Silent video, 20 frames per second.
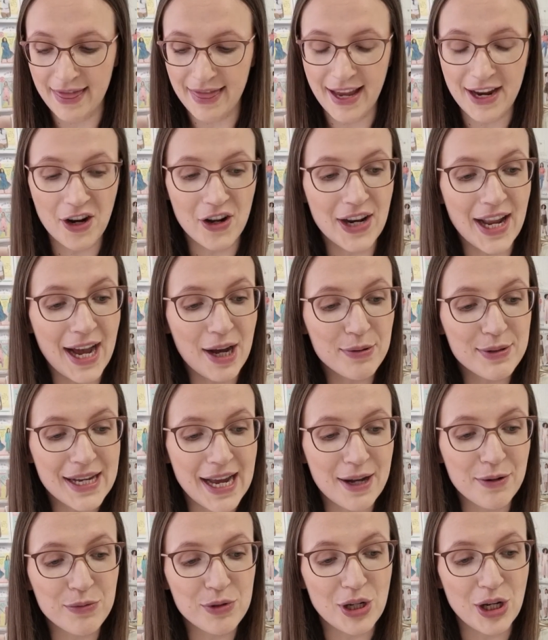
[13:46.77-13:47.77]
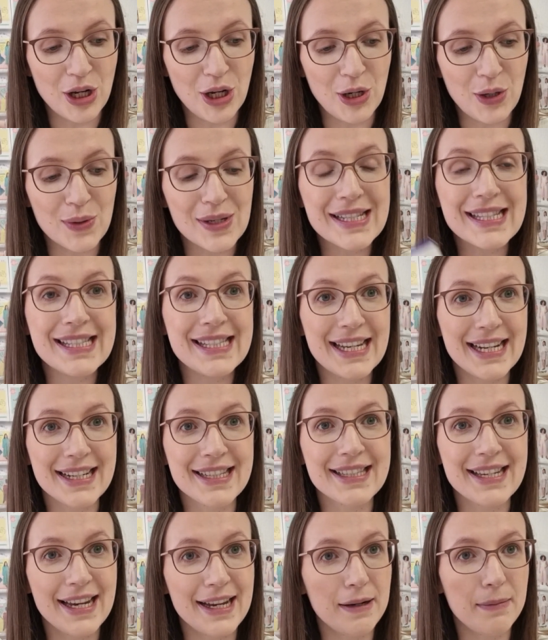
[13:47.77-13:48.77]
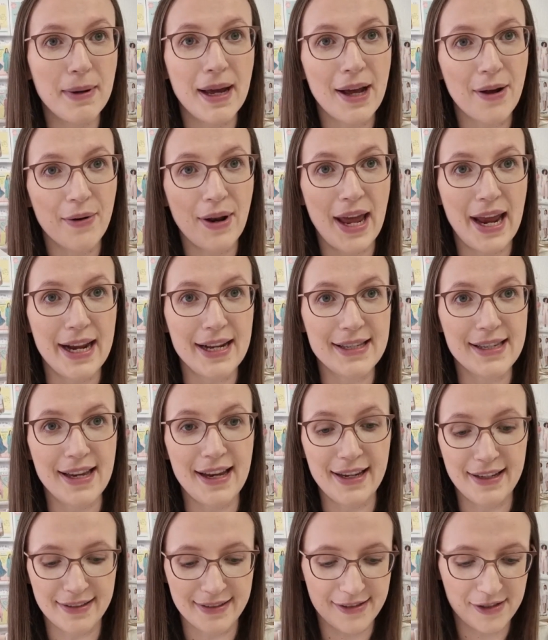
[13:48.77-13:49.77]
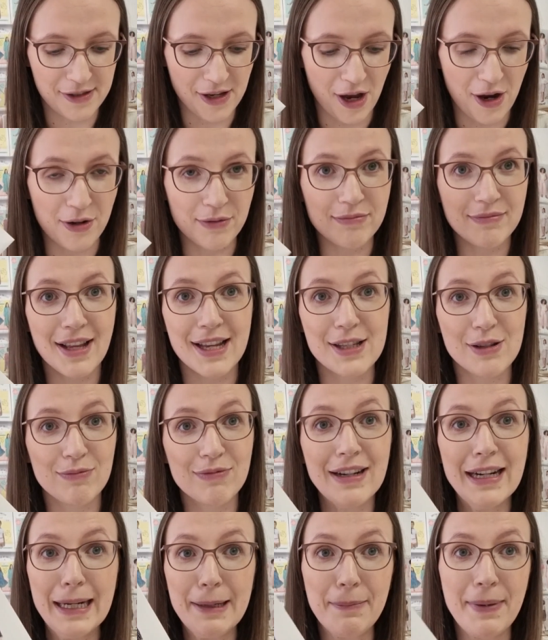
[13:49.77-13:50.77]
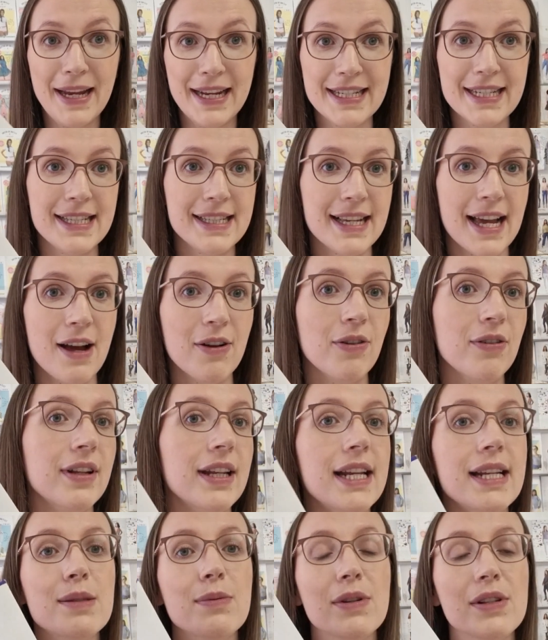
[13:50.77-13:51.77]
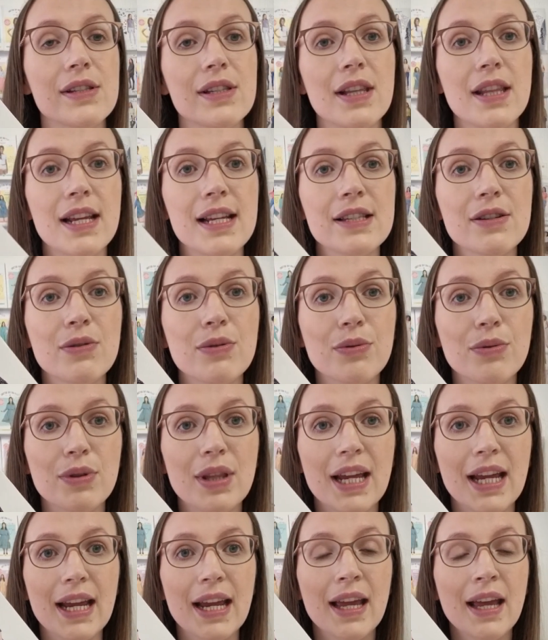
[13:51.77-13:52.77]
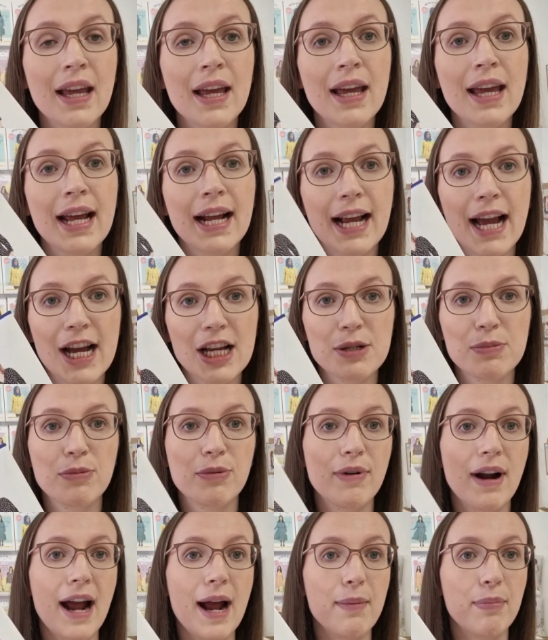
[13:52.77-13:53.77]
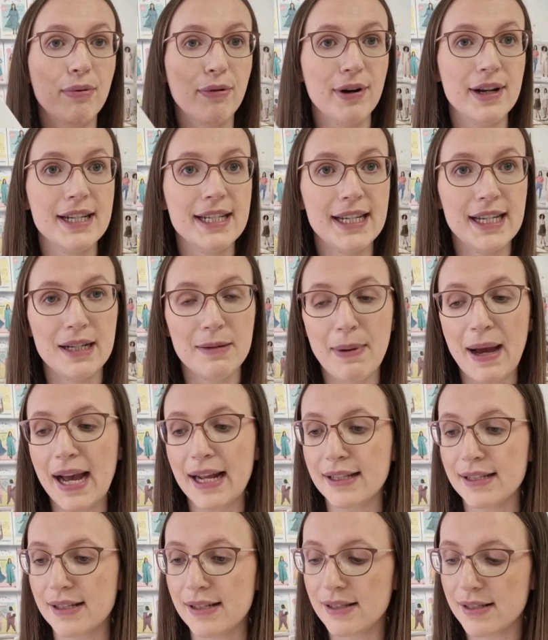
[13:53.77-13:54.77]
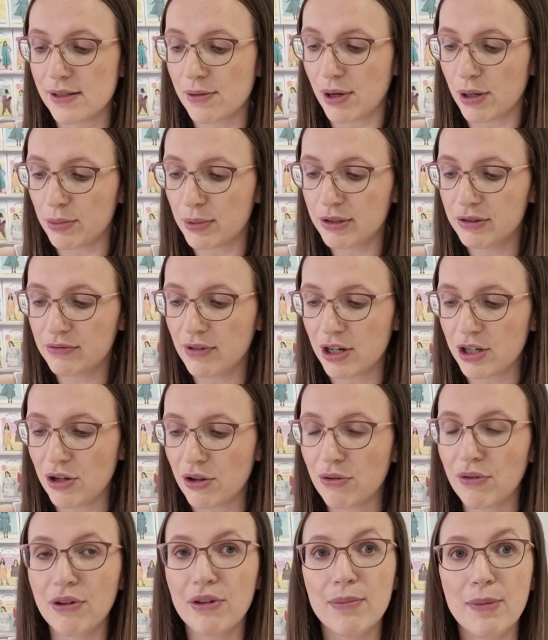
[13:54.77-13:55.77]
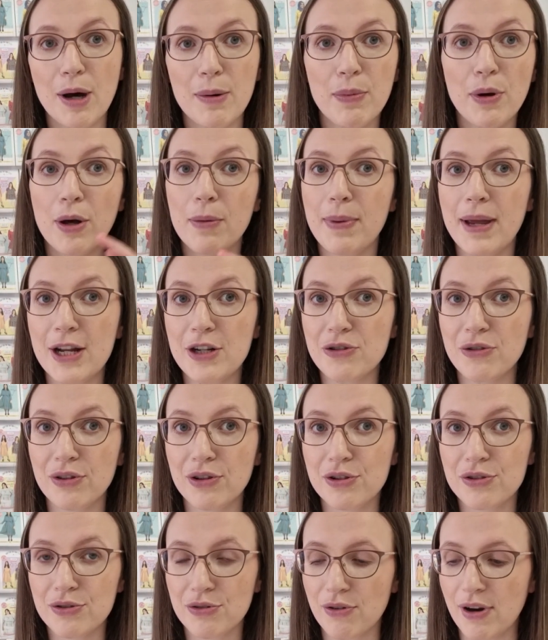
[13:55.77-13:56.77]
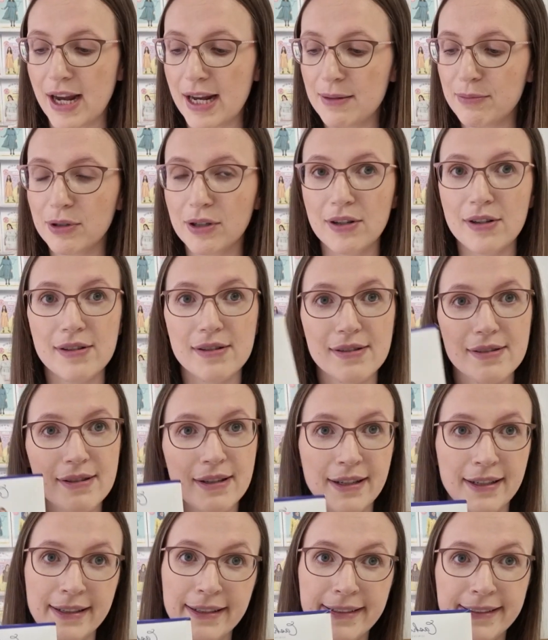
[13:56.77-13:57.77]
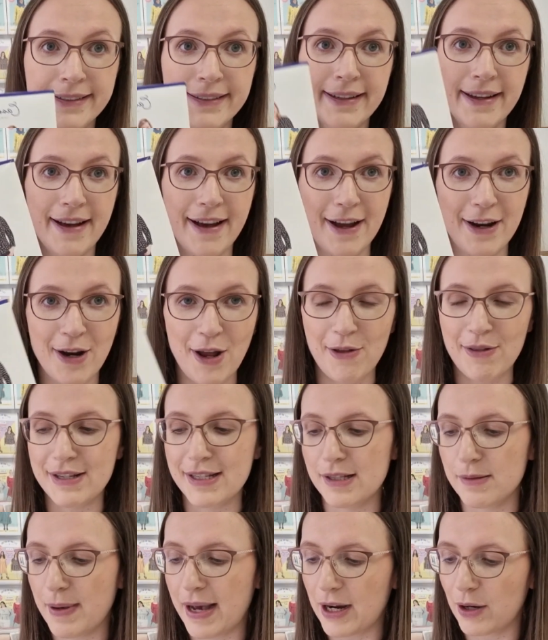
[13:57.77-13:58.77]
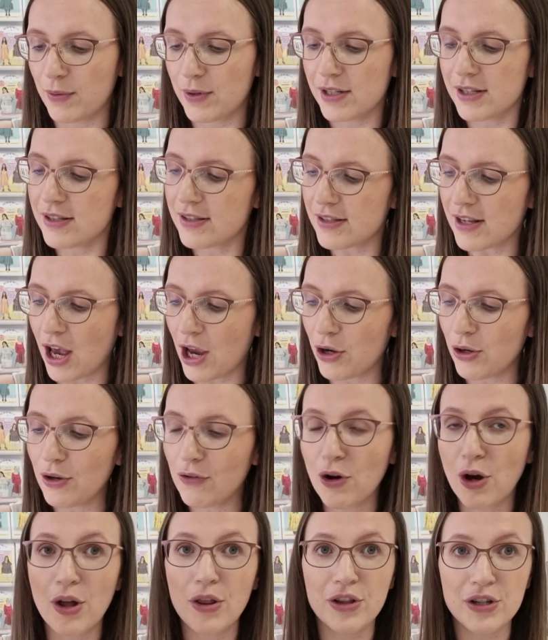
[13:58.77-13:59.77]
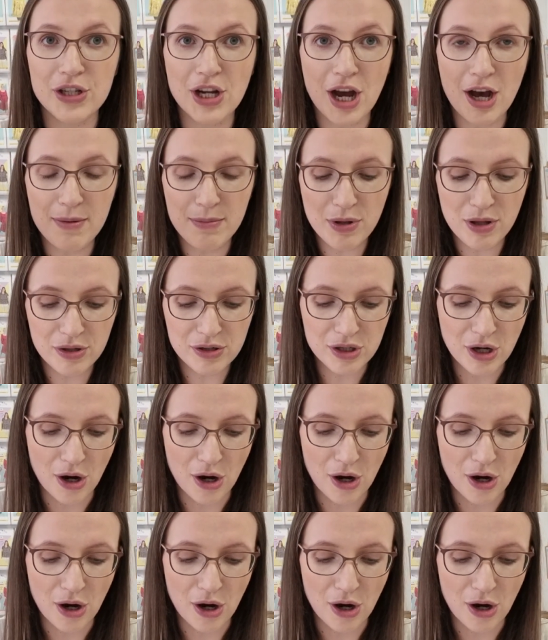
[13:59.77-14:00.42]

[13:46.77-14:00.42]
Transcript: They are now down to £16.80. So there's a really big discount on these ones. So these are all the cashmerette printed patterns. So I will run you through them. I'll put a picture on the screen because I know this is backwards. So you've got the Dartmouth